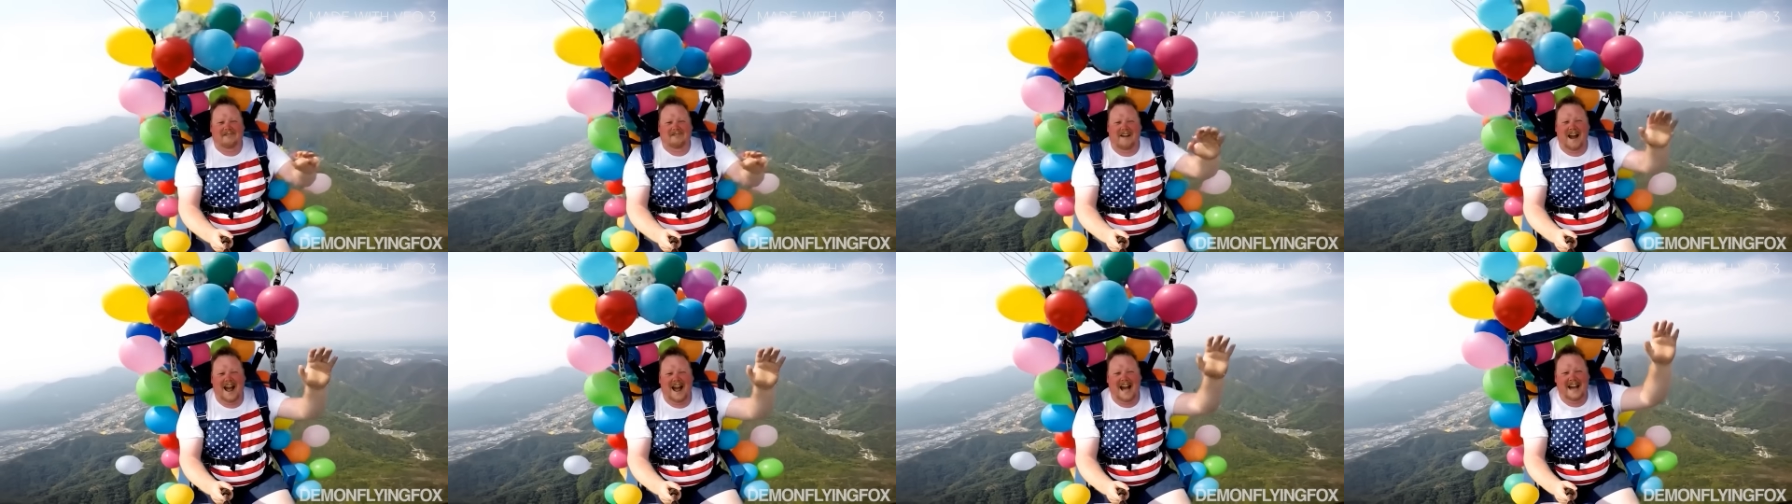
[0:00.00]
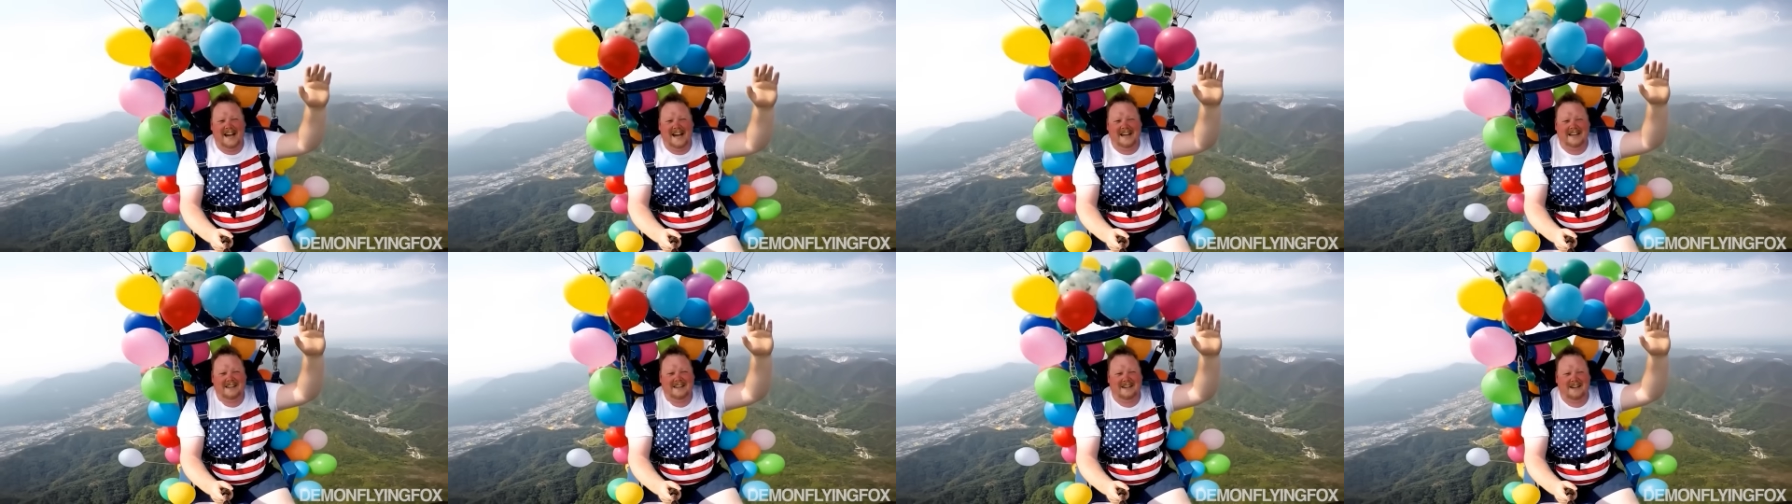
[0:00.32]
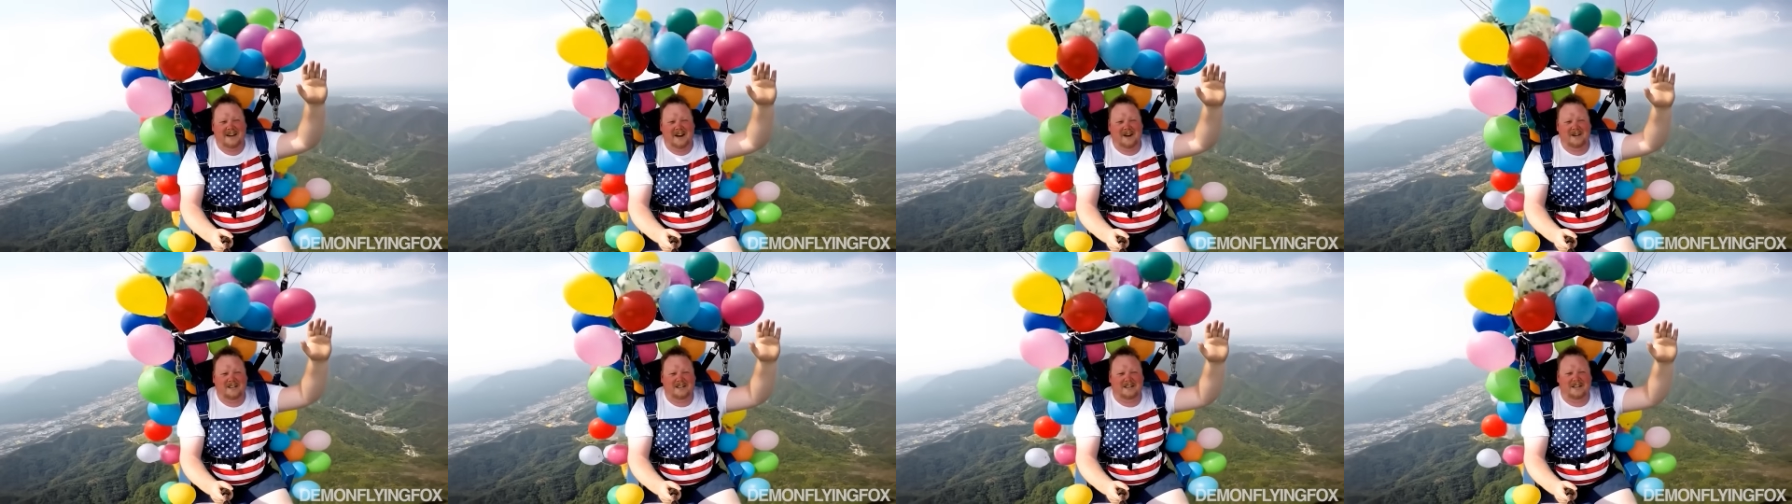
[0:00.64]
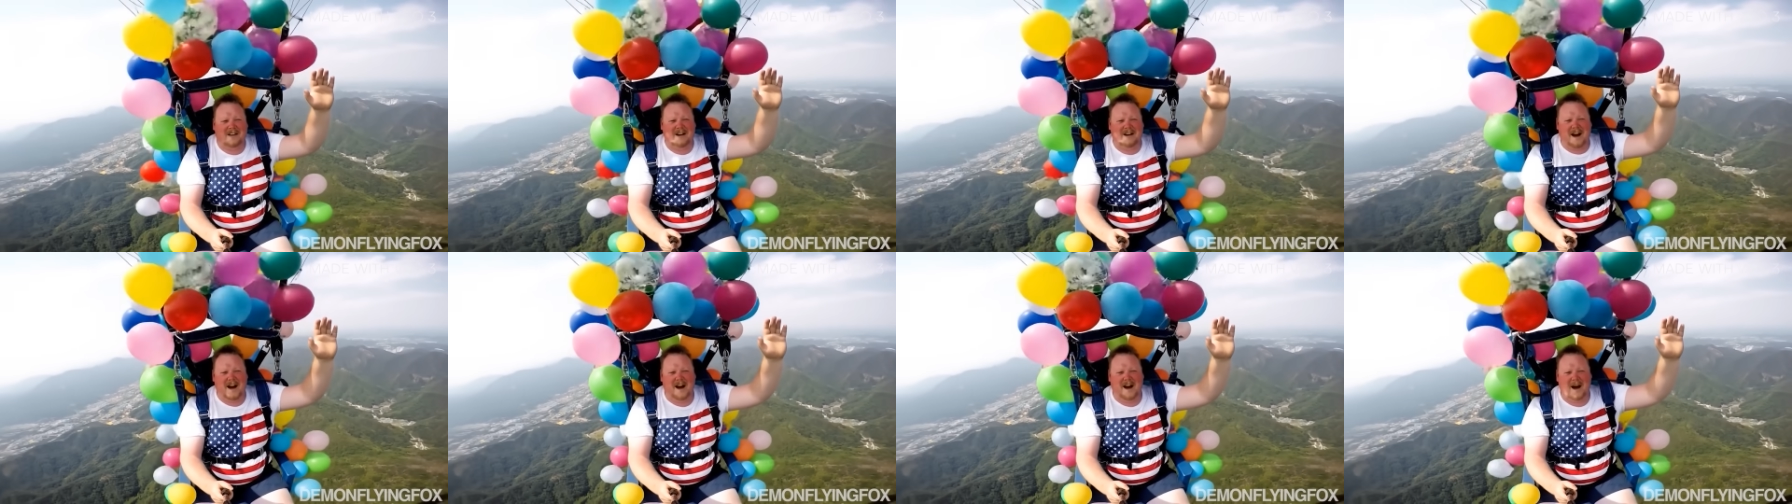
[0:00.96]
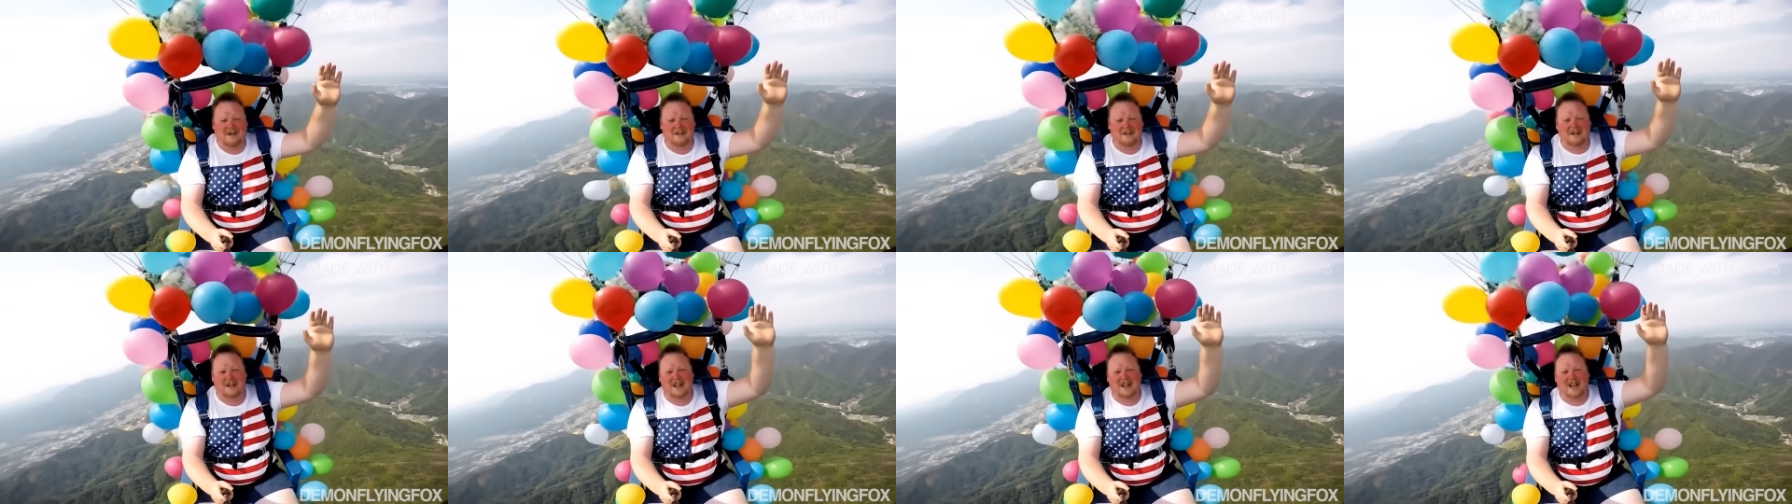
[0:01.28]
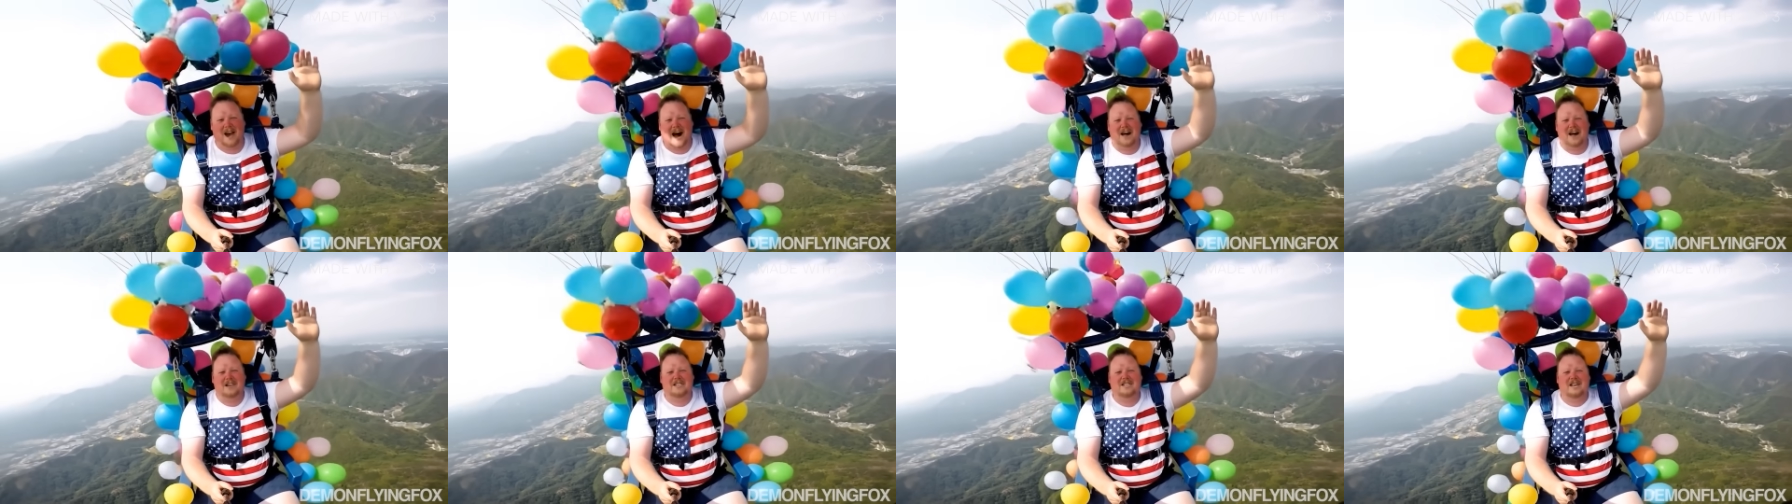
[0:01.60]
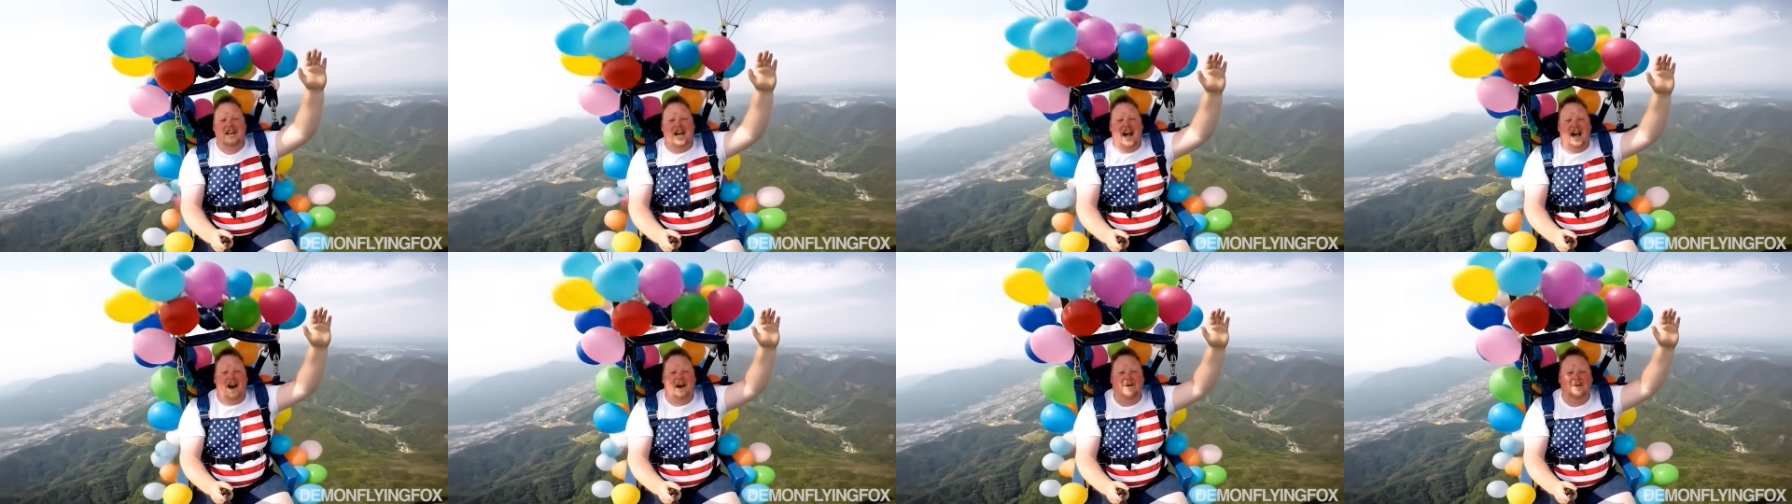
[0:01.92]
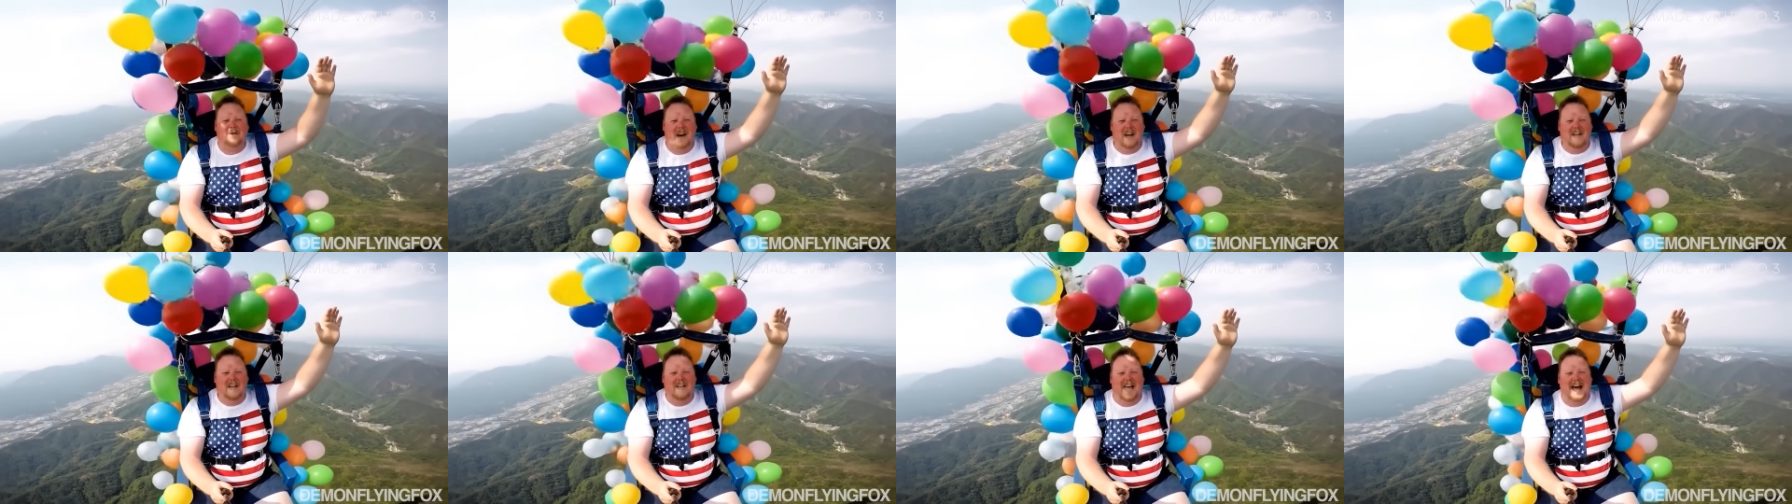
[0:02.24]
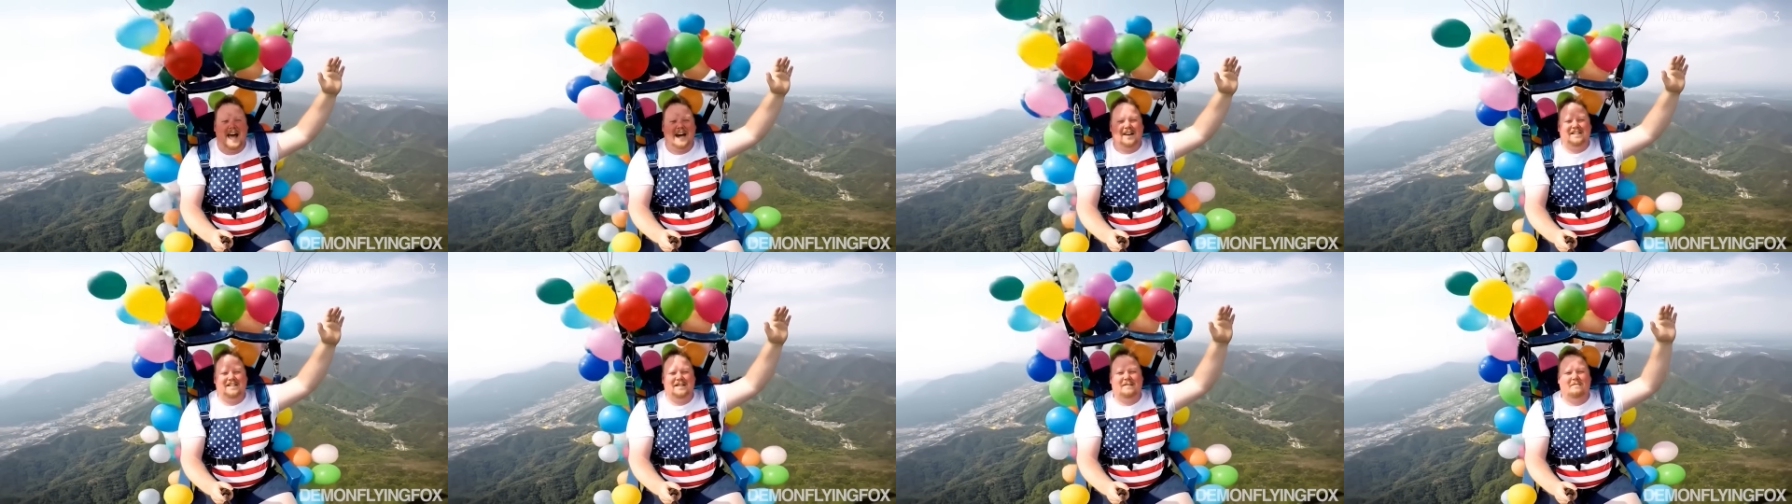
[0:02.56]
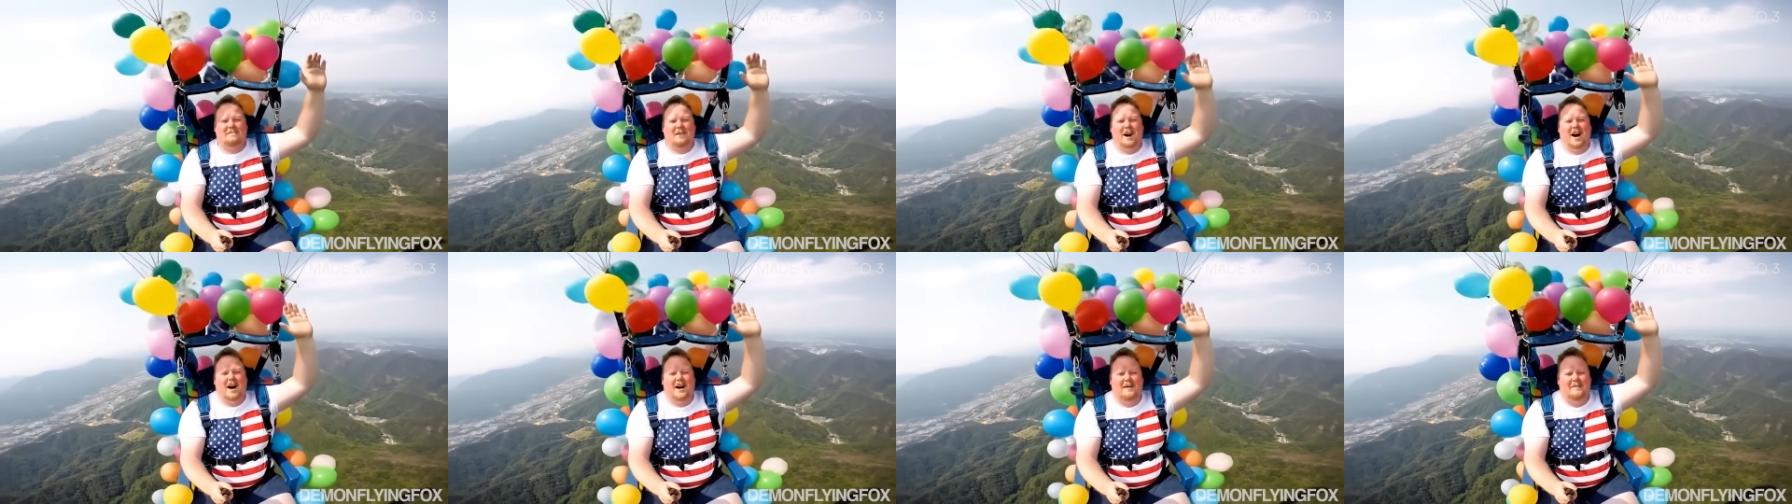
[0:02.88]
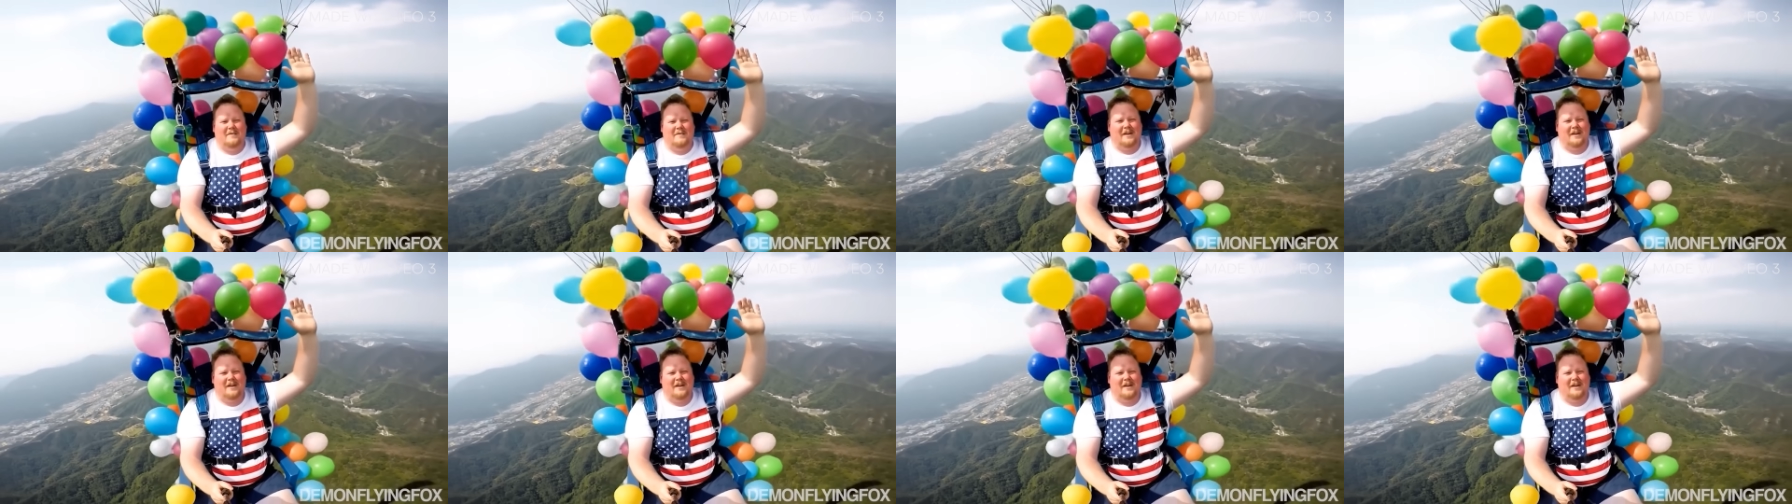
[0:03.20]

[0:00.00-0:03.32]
Flying into North Korea with a lawn chair and 1,000 party